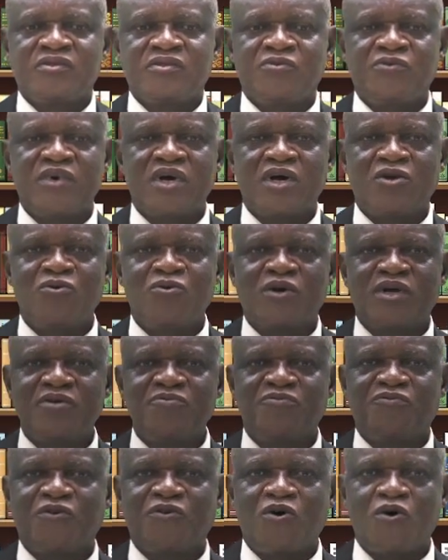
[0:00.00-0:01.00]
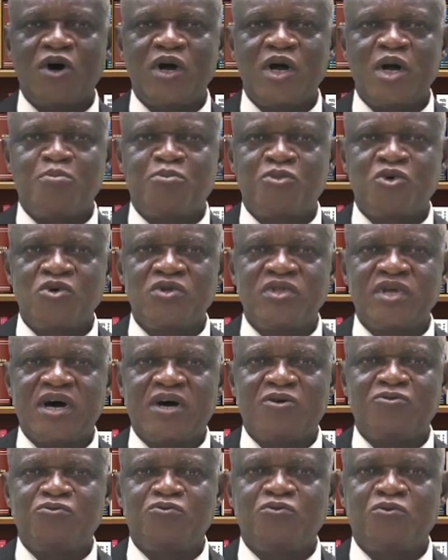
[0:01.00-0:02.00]
We are looking for a
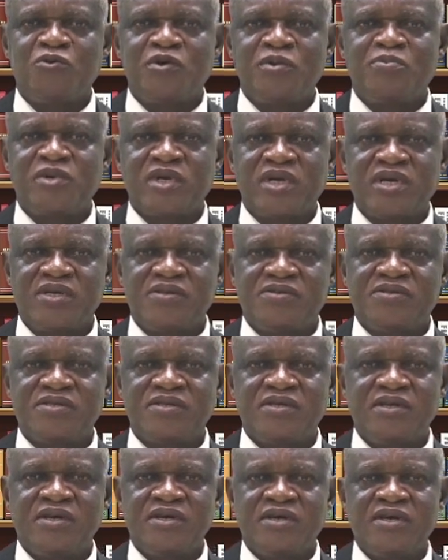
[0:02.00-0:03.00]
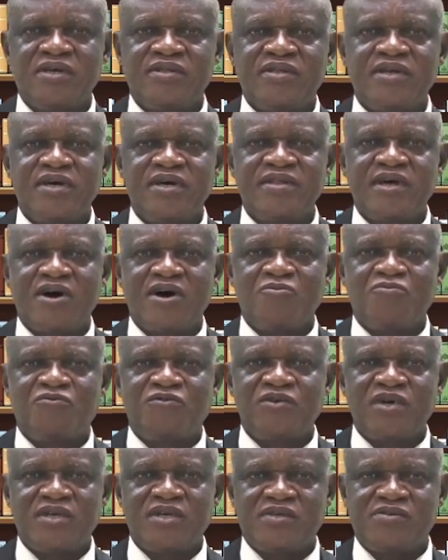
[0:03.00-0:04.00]
pronoun to replace the noun
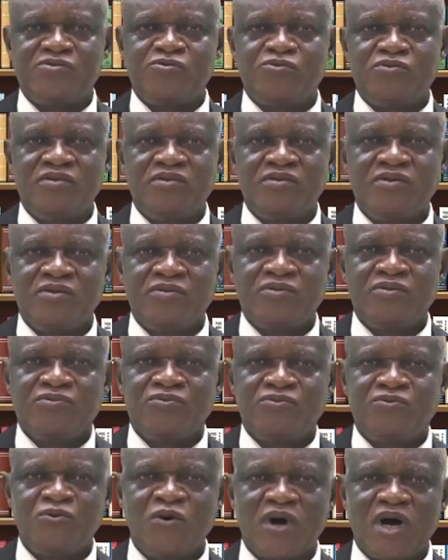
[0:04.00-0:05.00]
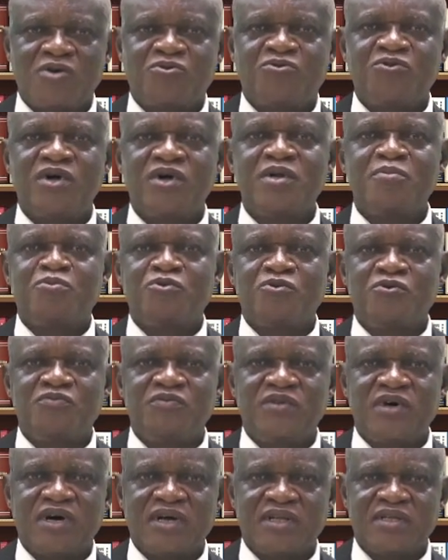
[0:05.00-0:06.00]
phrase to actually prove
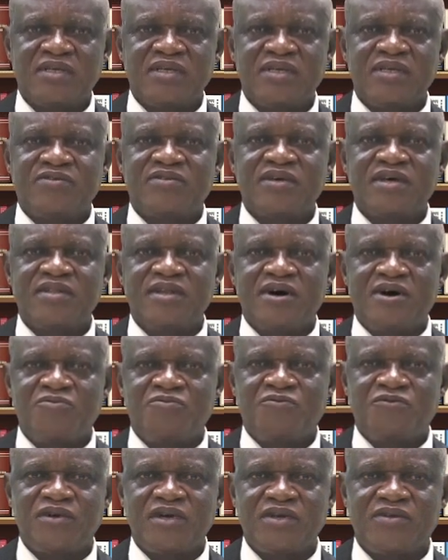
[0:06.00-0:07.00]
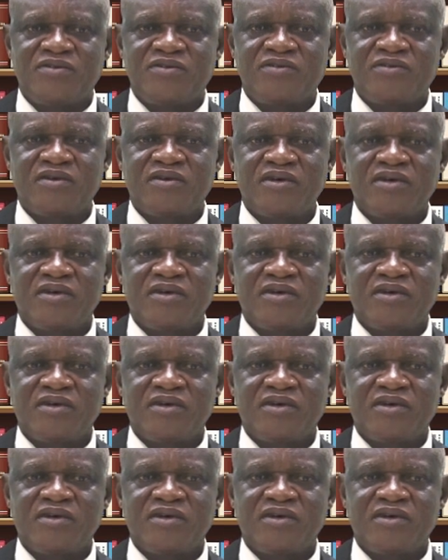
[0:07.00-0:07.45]
that it's a noun phrase.